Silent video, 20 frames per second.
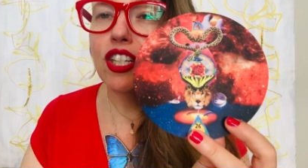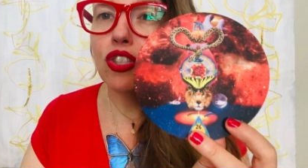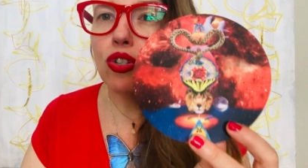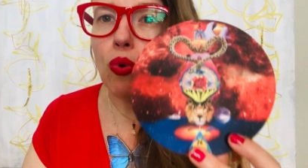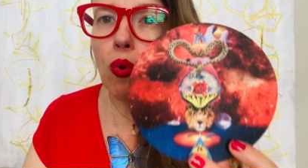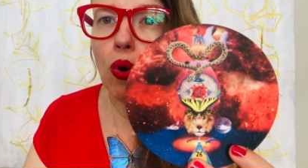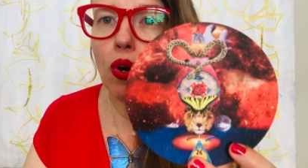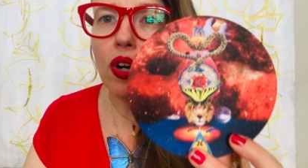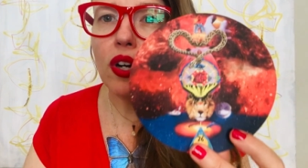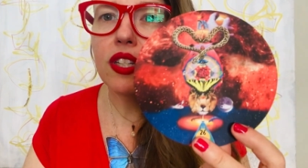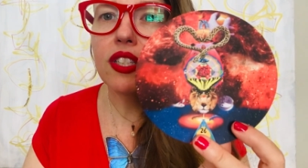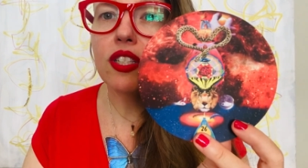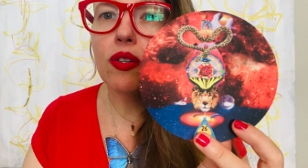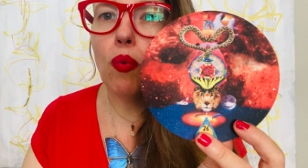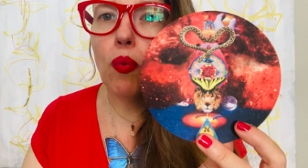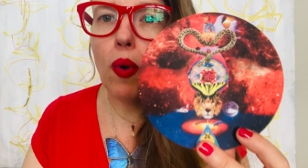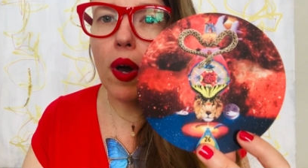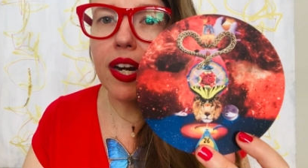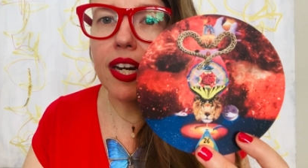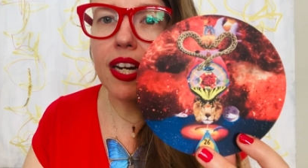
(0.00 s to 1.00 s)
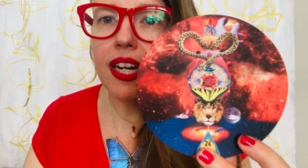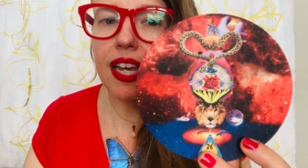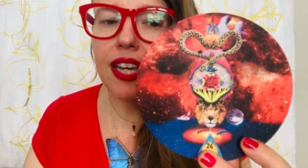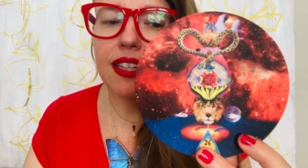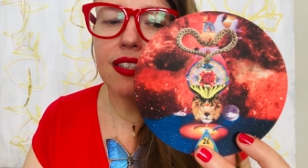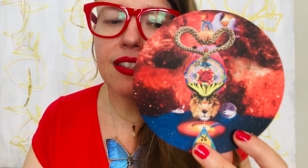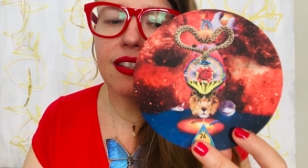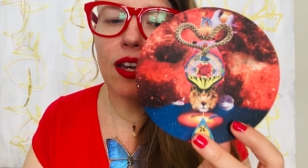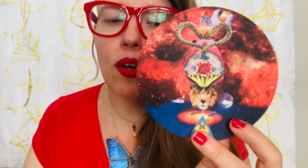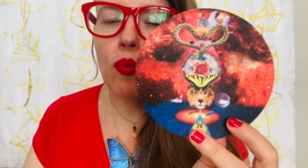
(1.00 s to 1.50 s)
towards what it
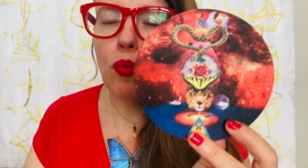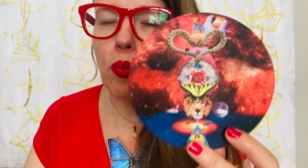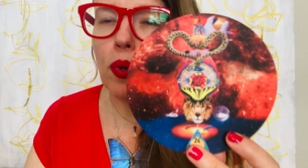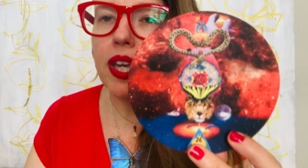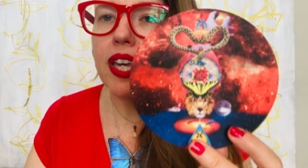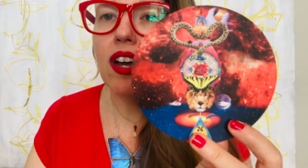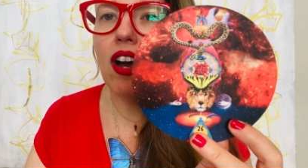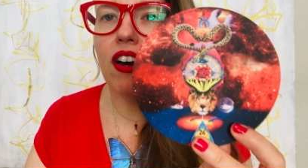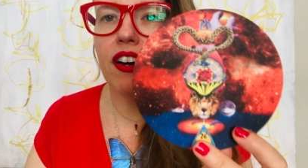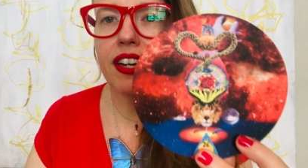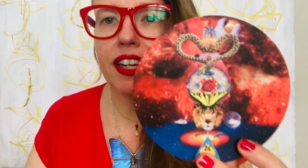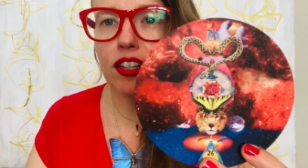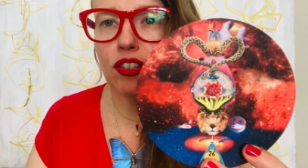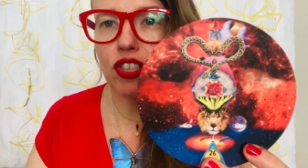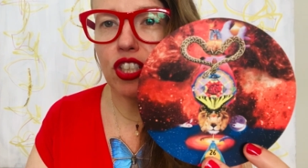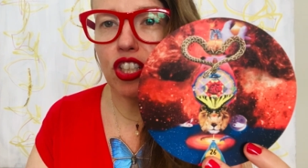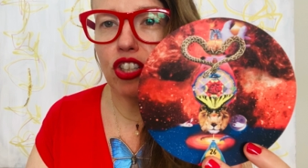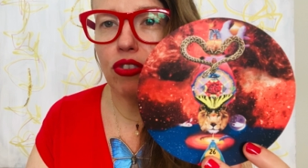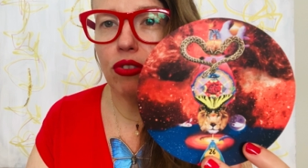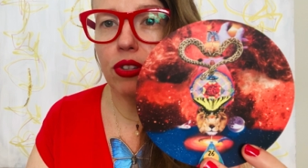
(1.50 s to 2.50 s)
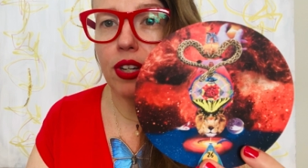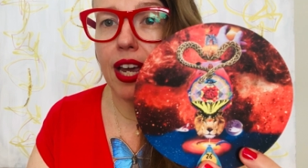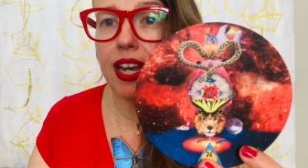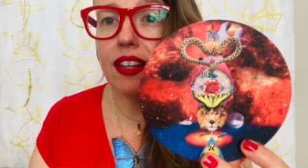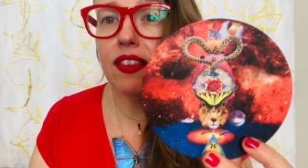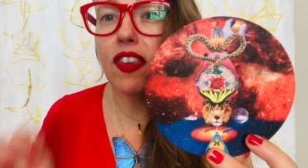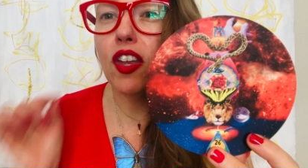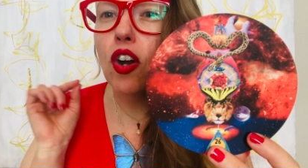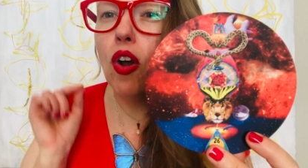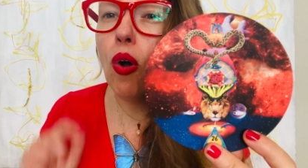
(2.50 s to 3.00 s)
is that we are here to
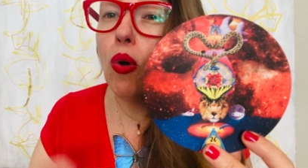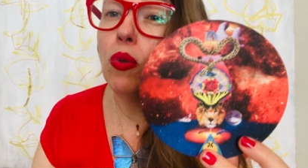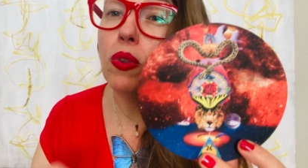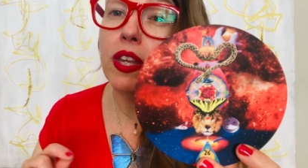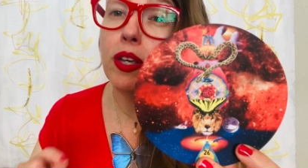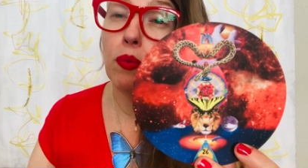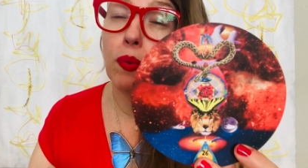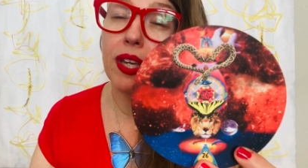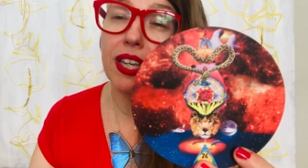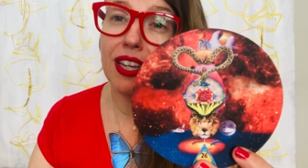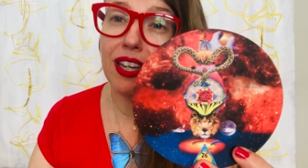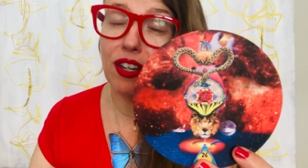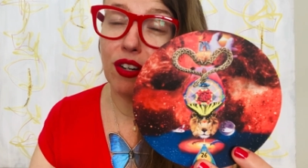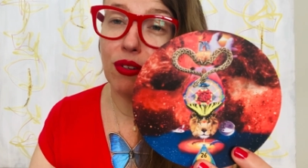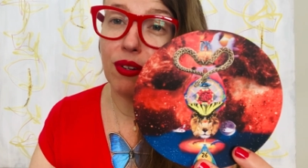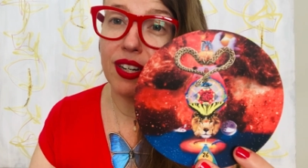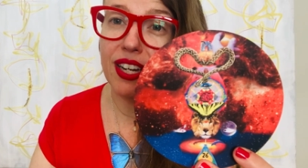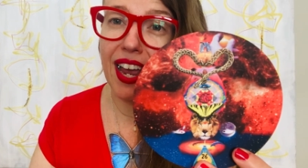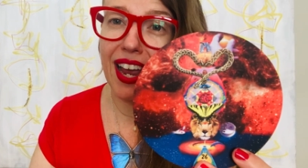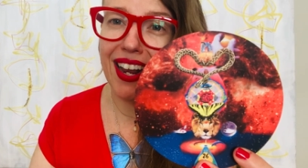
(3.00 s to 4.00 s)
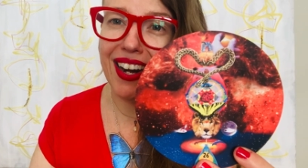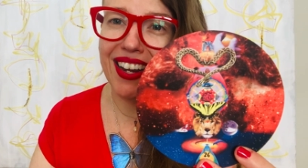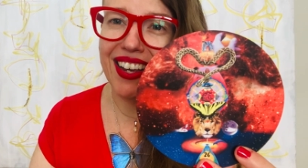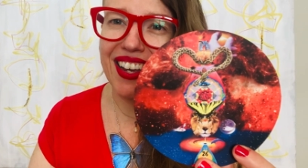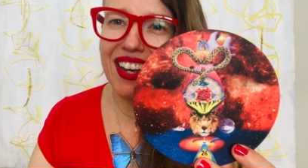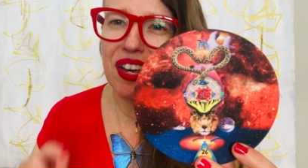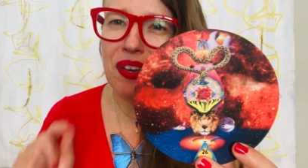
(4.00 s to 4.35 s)
create, that only we can create.